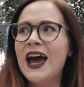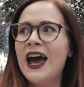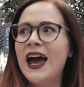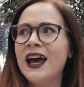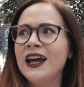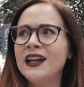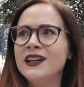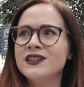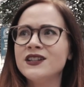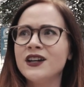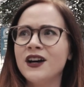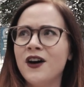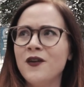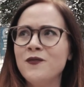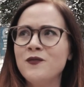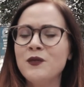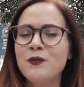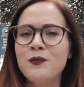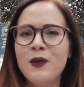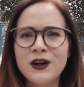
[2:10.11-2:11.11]
And
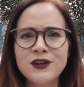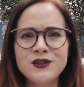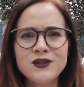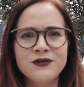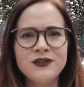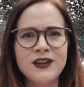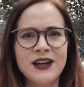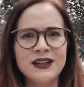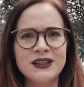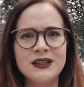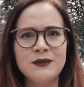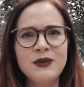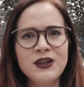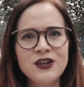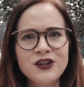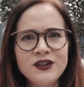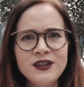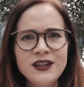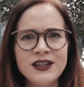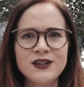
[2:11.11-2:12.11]
part of the
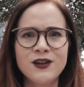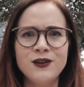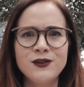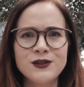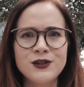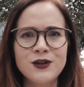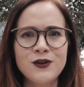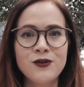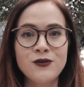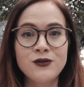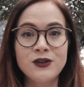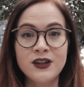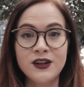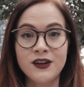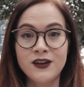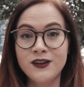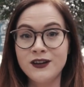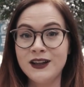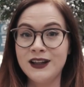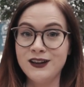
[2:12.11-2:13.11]
exhibition is also
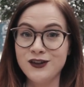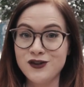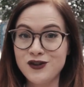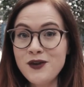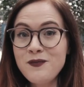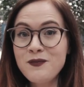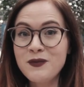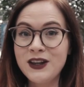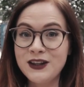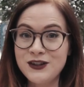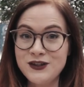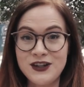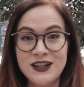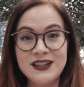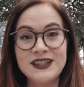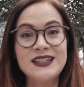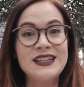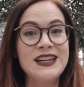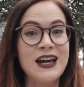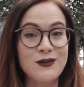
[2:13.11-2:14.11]
the little ship that you
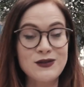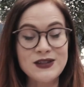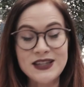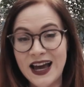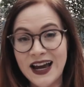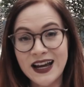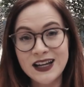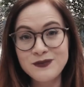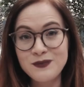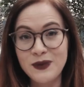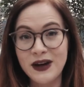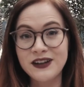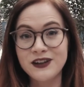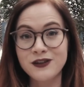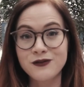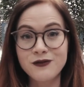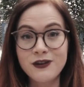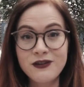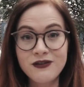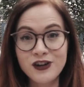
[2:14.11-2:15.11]
can see outside by
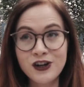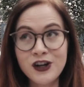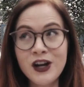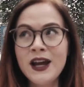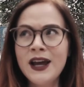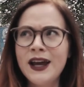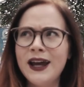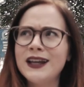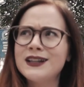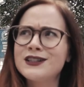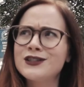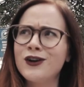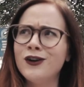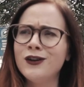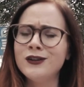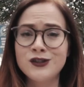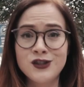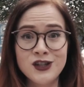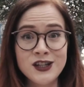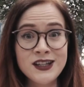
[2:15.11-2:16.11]
the river. It's
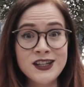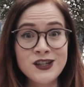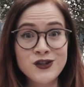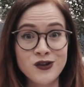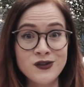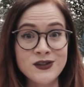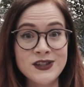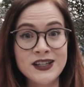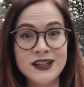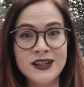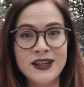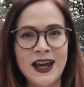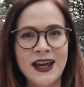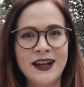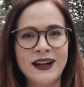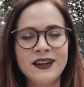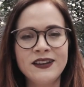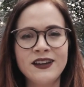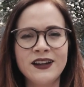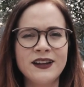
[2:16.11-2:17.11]
called Jeanie Johnston,
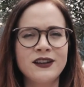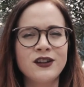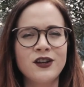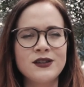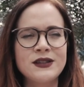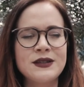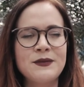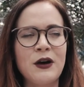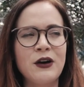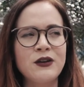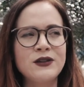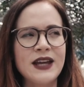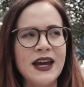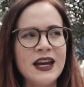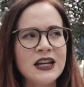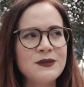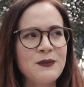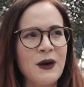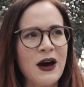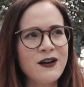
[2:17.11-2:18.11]
and I think it costs about
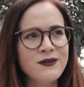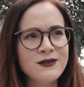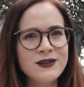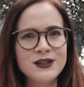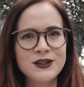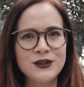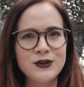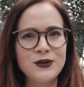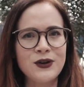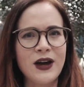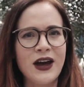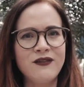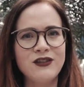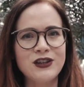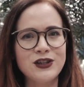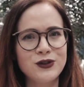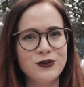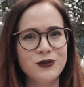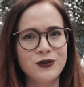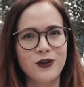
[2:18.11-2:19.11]
£8 to have
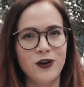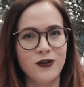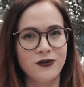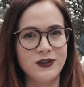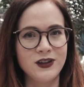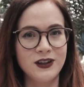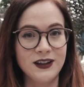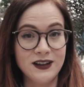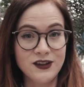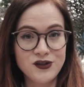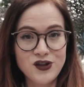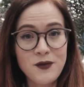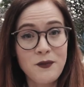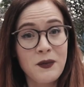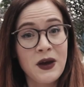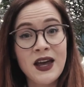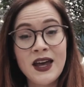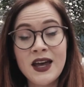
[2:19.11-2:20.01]
a tour of the little ship.